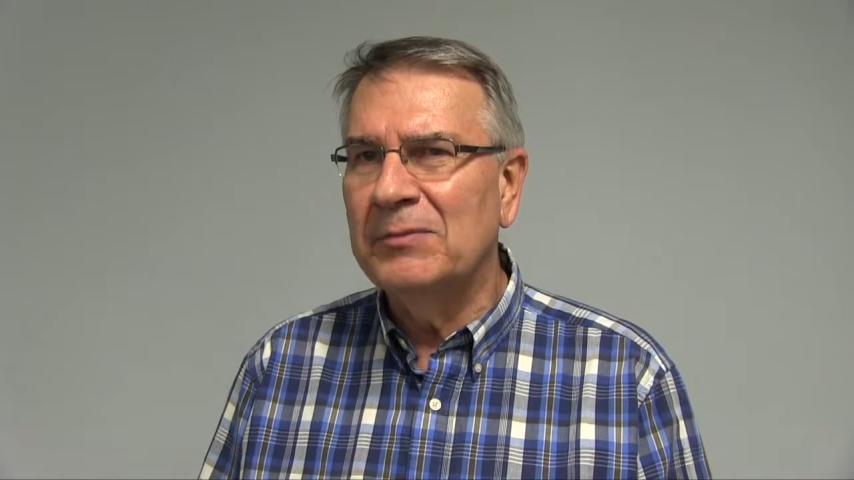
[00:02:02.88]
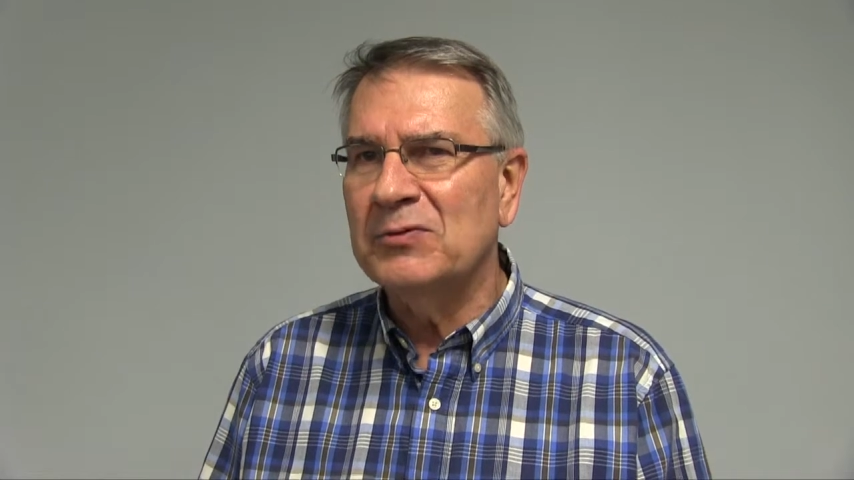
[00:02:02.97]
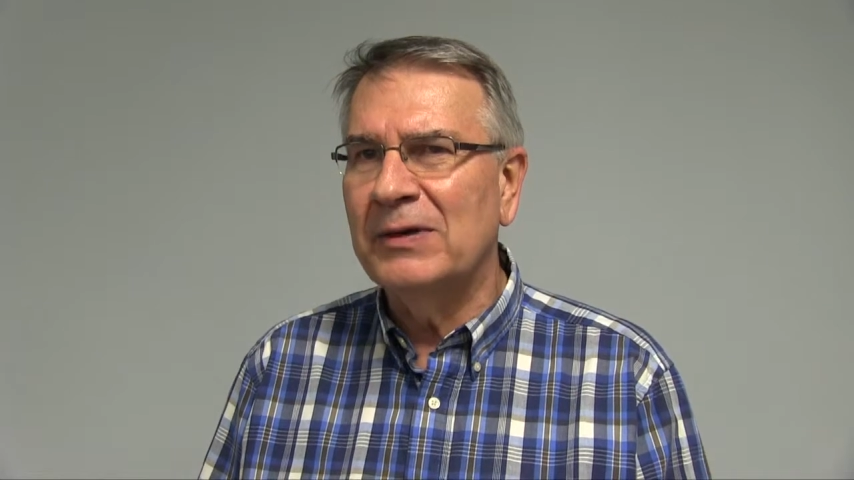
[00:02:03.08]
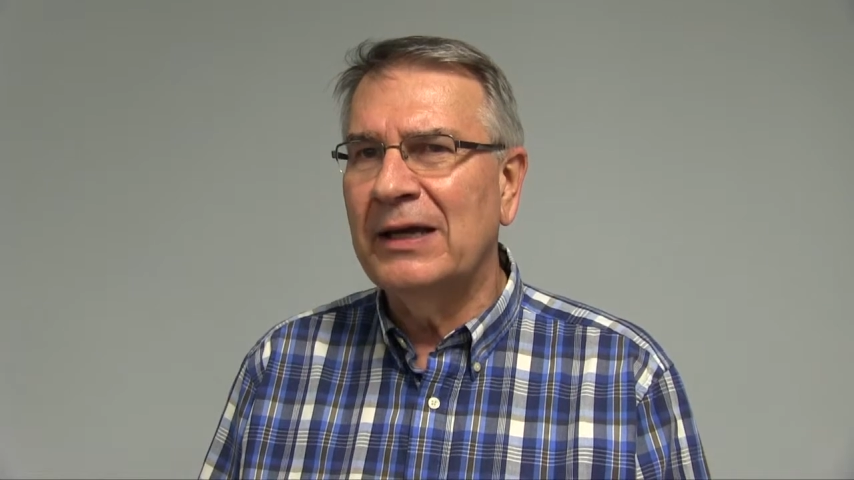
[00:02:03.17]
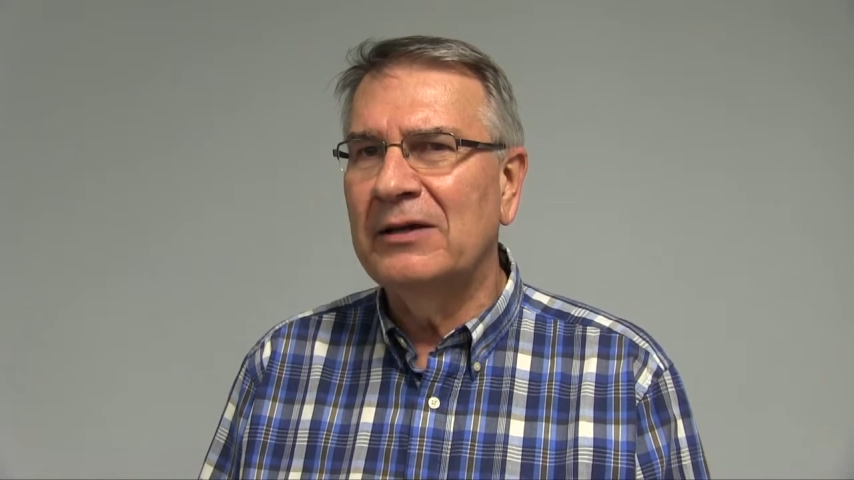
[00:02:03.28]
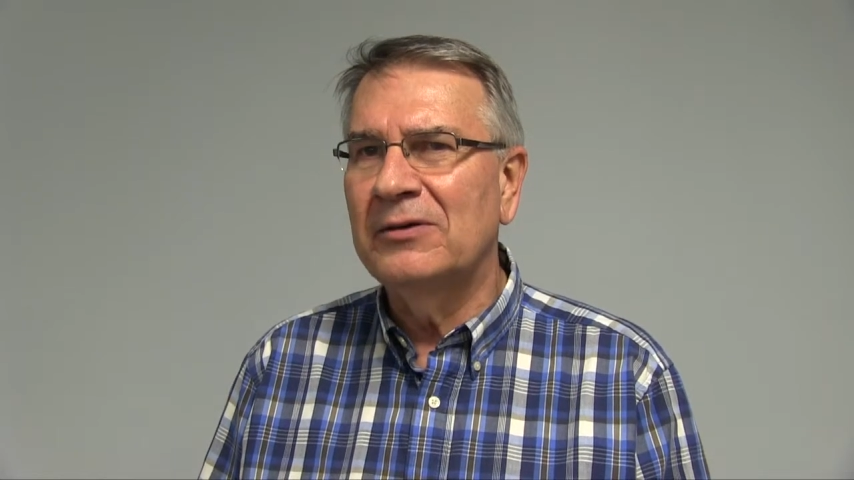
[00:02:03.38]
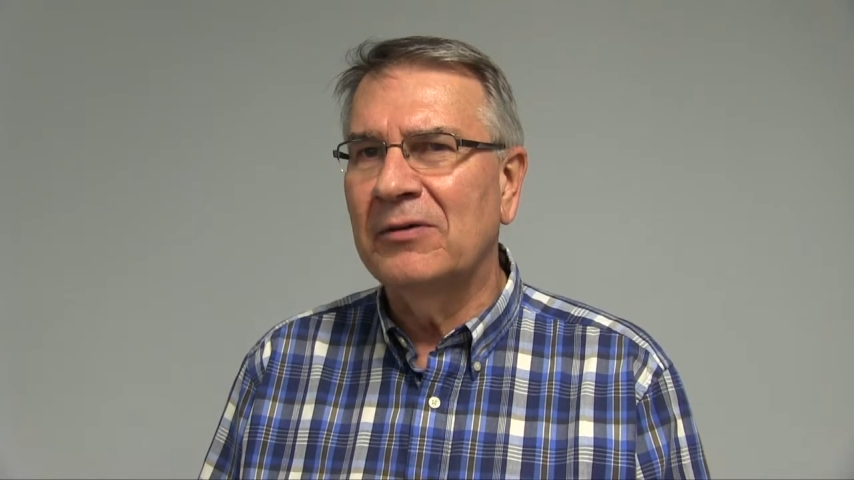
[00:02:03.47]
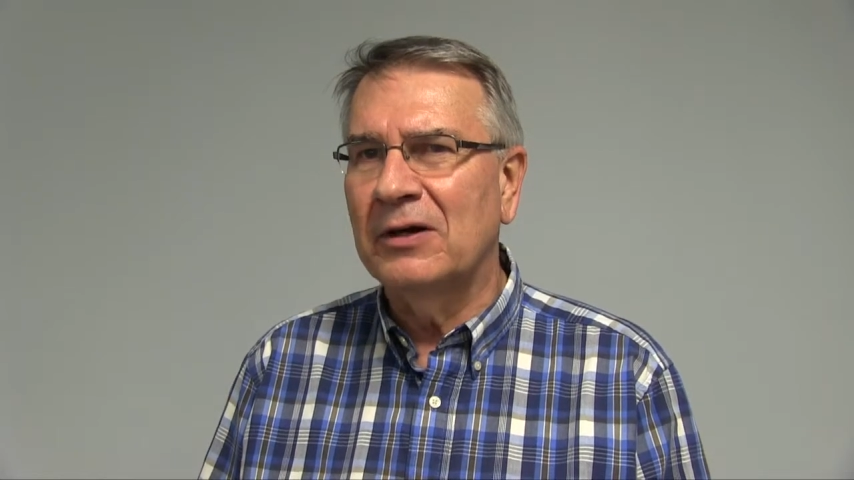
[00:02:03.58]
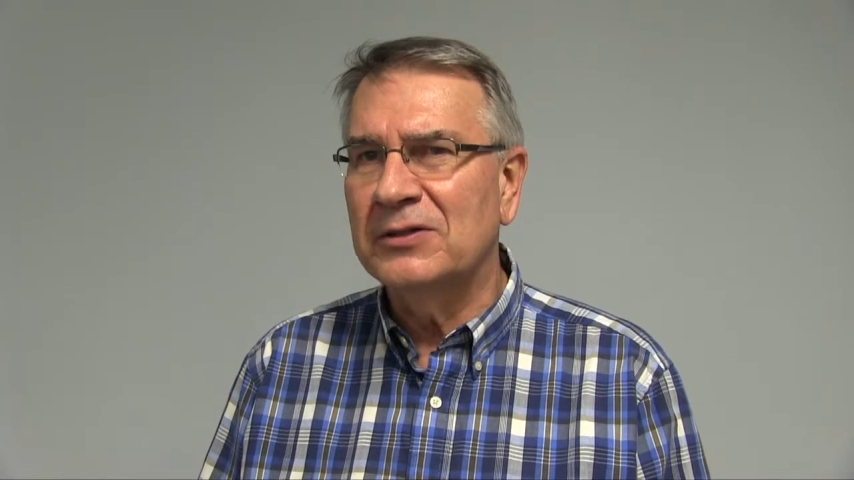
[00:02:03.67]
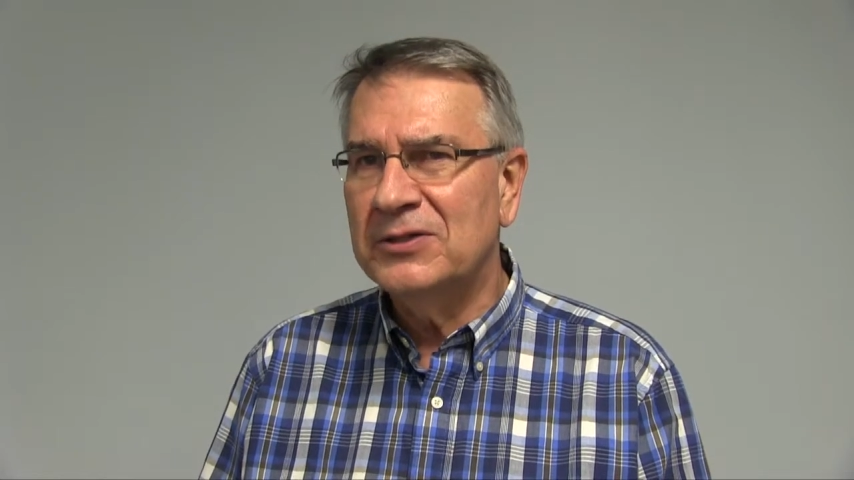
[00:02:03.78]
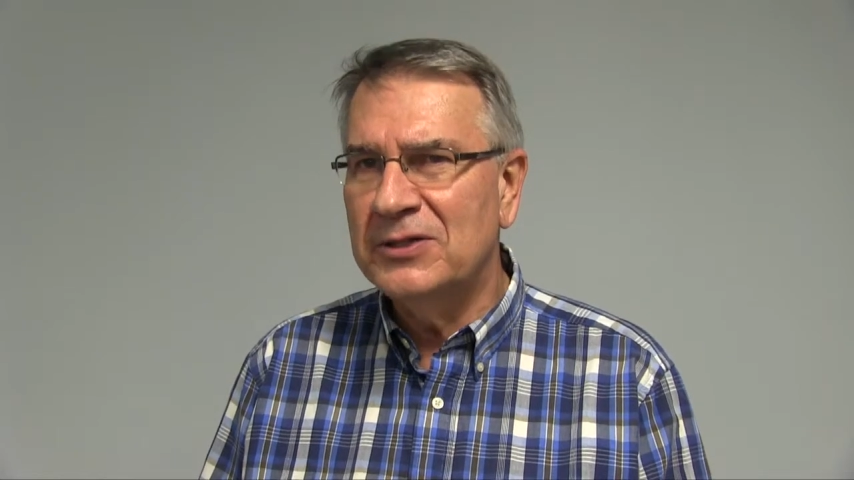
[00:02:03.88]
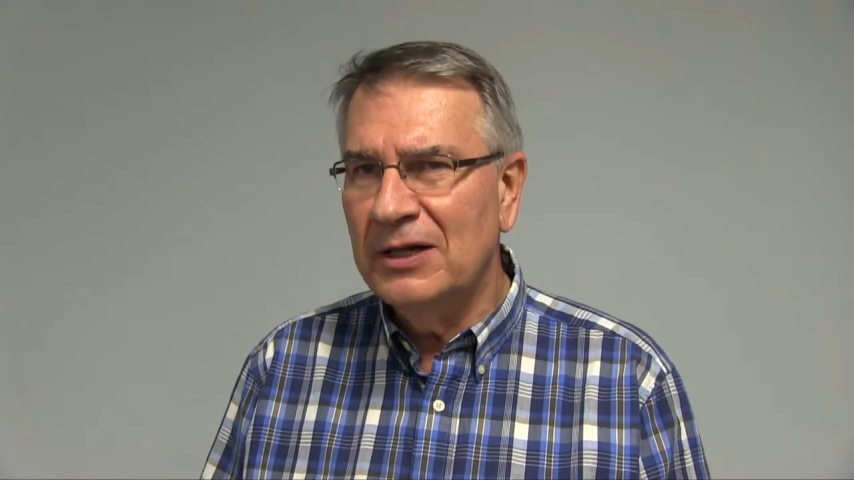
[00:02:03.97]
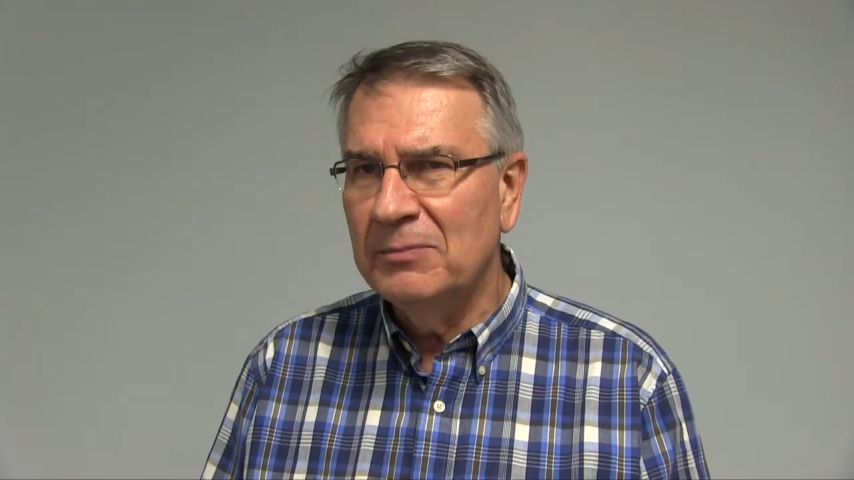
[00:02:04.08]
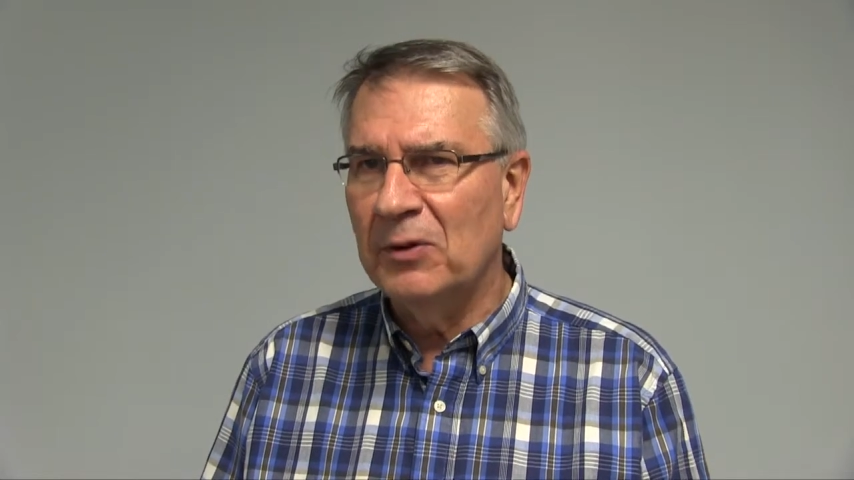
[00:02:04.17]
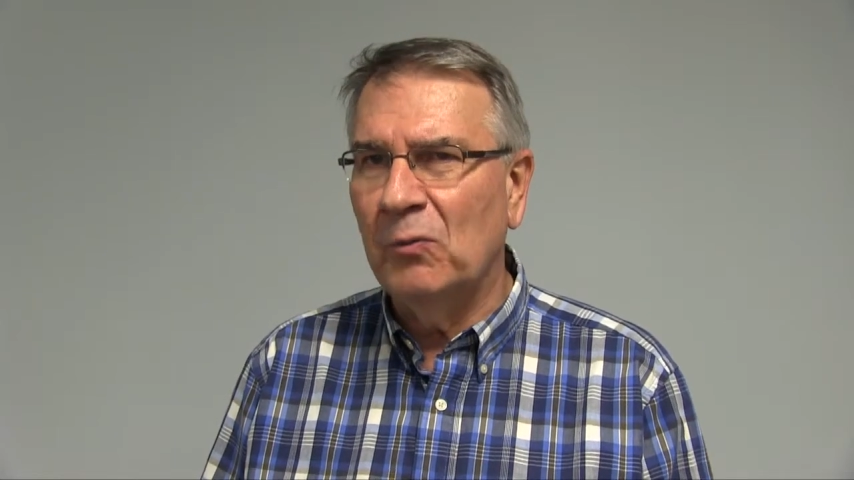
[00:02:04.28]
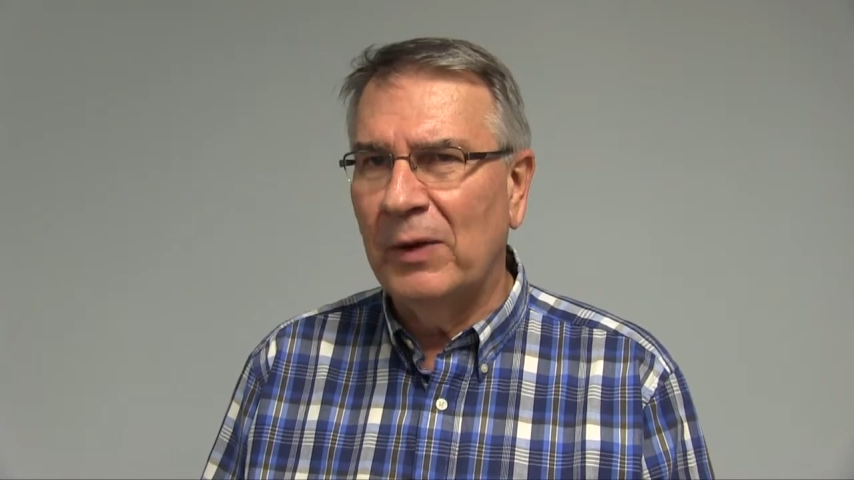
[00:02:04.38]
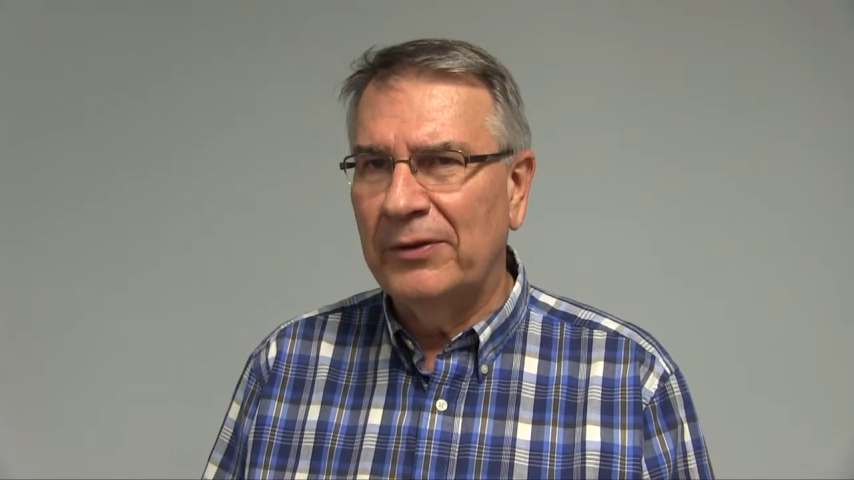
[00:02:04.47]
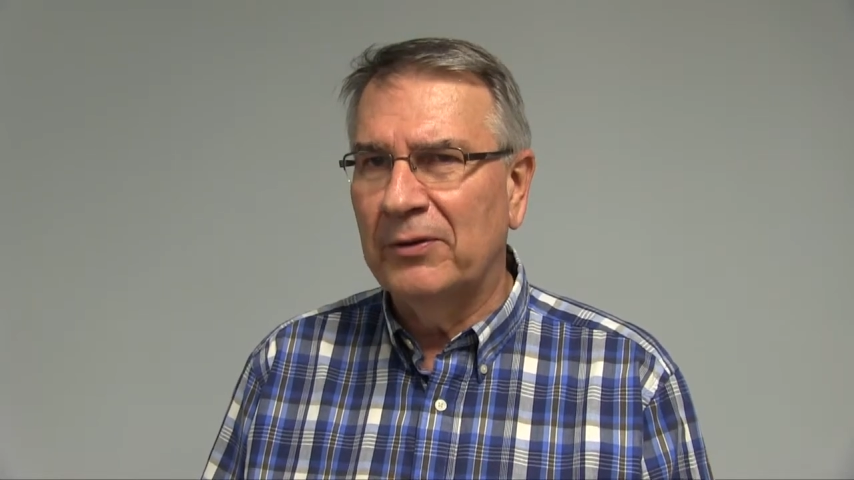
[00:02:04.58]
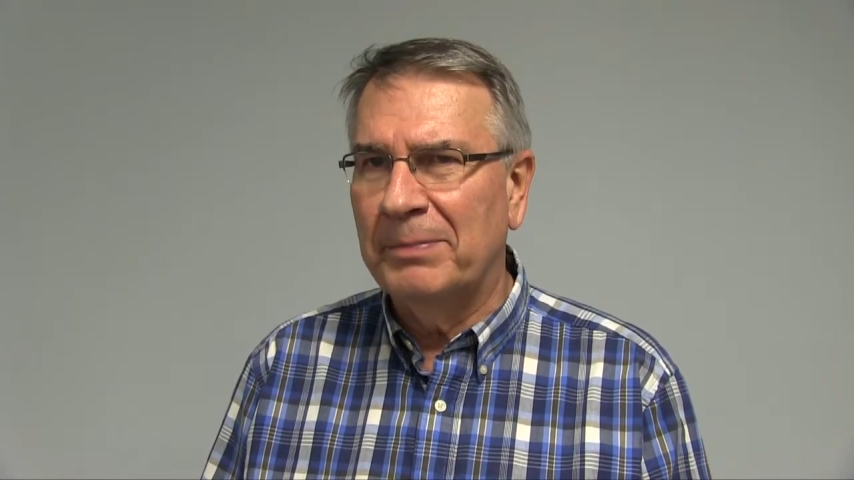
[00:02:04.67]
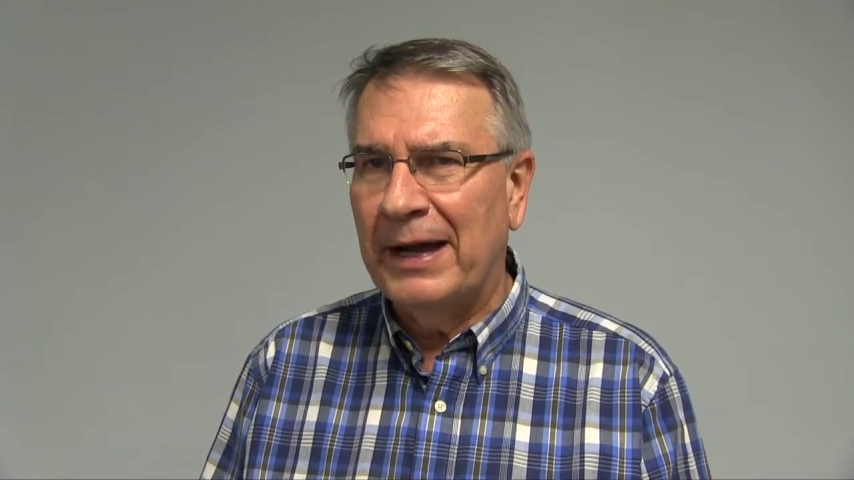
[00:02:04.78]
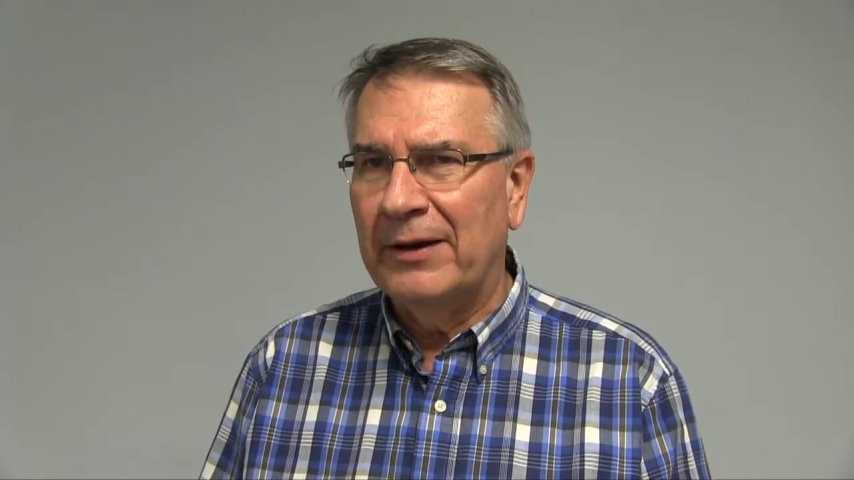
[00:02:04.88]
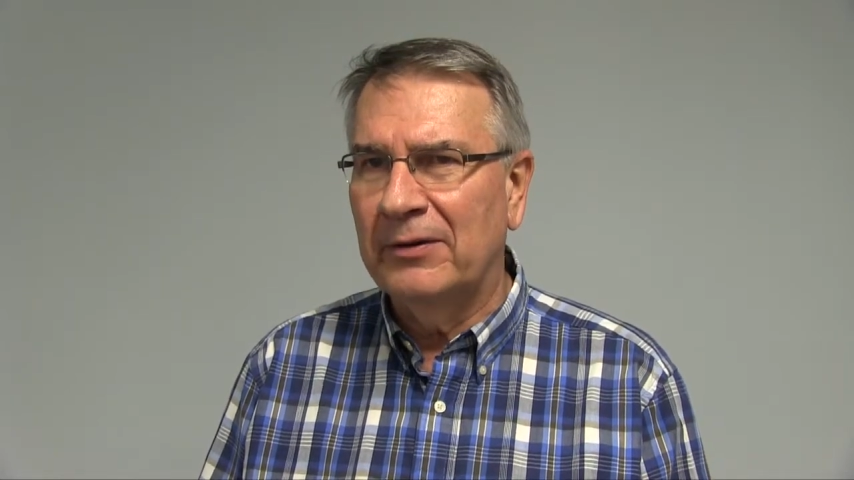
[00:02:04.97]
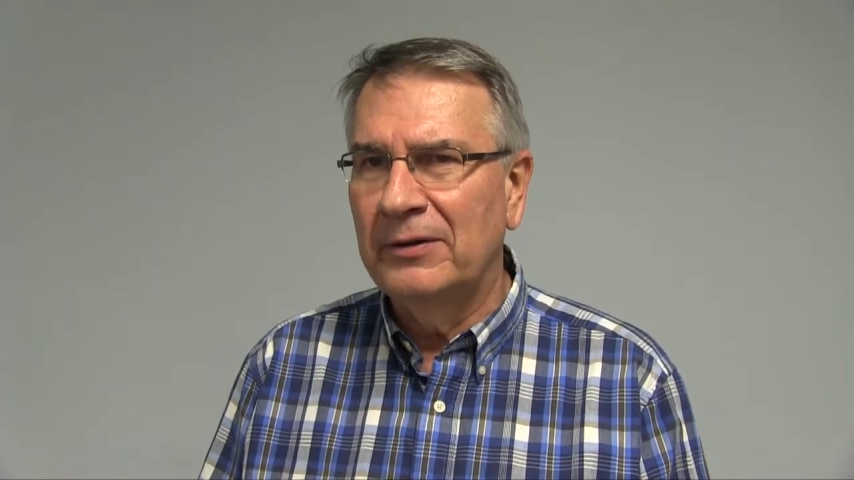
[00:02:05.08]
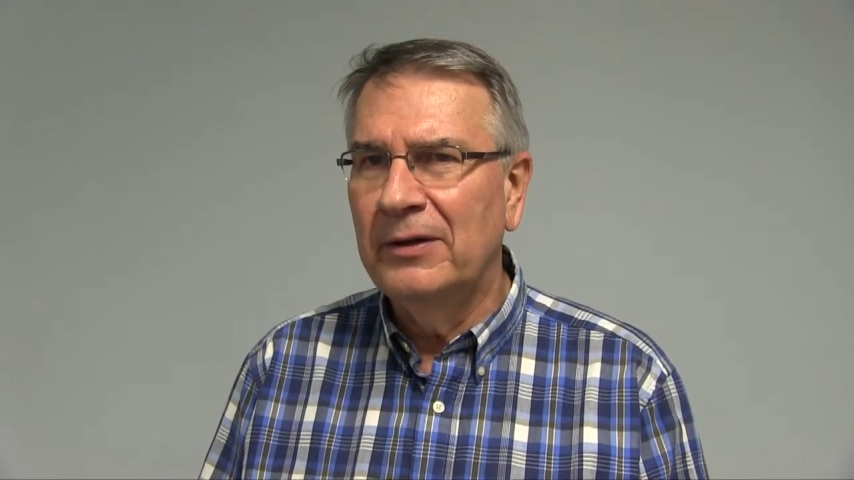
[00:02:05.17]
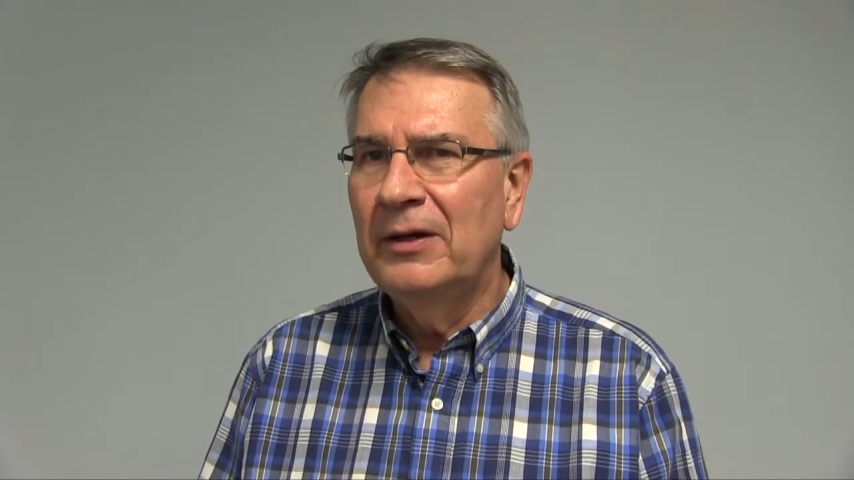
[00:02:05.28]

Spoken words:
as we get into our summer weather pattern,